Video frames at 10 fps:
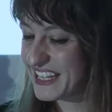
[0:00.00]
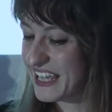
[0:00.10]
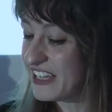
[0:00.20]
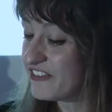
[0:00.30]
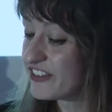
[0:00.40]

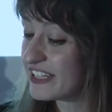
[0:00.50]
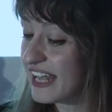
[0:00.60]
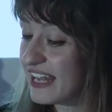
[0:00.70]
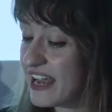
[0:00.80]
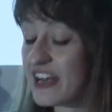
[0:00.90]
the
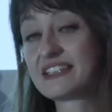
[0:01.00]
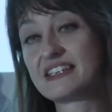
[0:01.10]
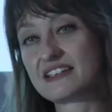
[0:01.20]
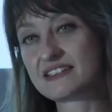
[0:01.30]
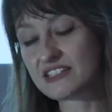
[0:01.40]
infidel,
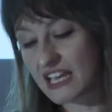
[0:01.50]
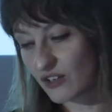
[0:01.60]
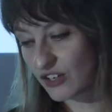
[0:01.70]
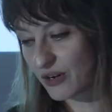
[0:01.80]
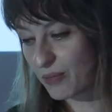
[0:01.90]
heretic,
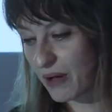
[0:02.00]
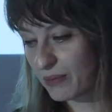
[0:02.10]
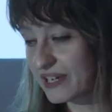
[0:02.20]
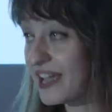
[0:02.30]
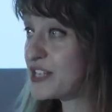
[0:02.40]
secular
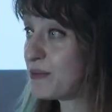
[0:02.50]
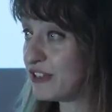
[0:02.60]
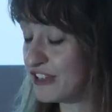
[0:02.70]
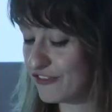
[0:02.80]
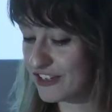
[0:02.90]
republic has
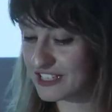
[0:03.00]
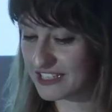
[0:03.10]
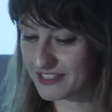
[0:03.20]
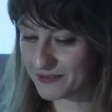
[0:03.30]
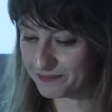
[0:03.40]
been
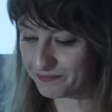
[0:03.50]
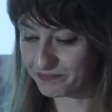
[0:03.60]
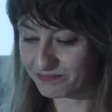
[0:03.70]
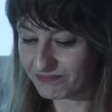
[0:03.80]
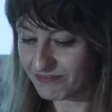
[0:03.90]
defeated.
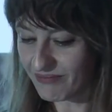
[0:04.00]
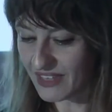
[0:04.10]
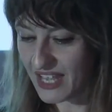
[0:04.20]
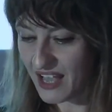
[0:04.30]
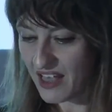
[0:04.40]

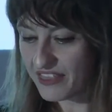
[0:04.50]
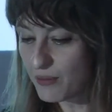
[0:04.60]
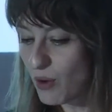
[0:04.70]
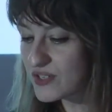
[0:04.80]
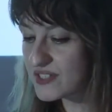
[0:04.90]

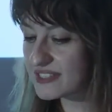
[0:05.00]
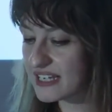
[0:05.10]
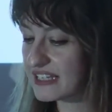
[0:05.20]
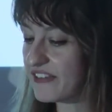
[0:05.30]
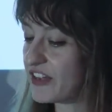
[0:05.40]
The most
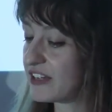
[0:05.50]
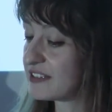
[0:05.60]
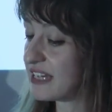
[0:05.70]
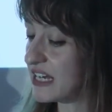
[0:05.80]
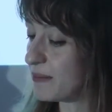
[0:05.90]

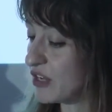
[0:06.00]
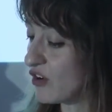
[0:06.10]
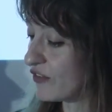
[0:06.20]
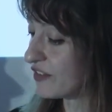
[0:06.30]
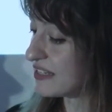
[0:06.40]
significant dynamic
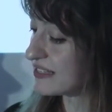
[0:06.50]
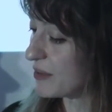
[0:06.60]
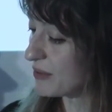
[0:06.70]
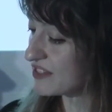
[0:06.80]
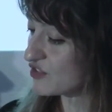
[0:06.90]
of the
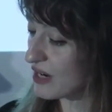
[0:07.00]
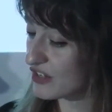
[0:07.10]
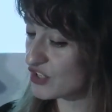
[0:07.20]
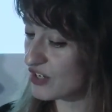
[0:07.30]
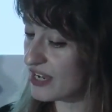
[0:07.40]
Islamic
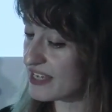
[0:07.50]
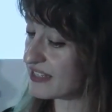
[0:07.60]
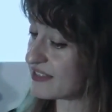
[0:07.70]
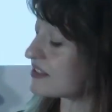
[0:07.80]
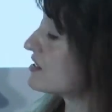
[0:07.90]
structure is
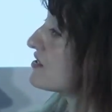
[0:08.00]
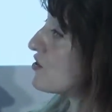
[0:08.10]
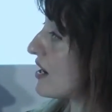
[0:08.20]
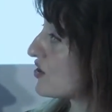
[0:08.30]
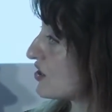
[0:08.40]
its
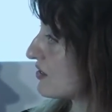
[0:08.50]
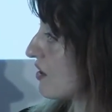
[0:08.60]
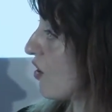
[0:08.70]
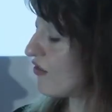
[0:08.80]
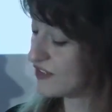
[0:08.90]

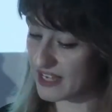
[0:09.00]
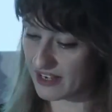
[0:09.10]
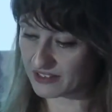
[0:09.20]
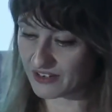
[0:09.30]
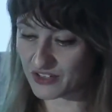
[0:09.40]
destruction of
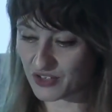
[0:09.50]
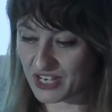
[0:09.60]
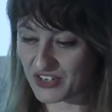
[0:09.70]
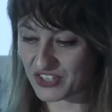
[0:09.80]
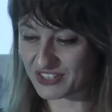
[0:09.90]
secular
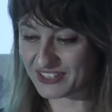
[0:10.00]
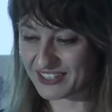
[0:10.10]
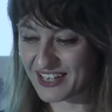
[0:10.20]
education.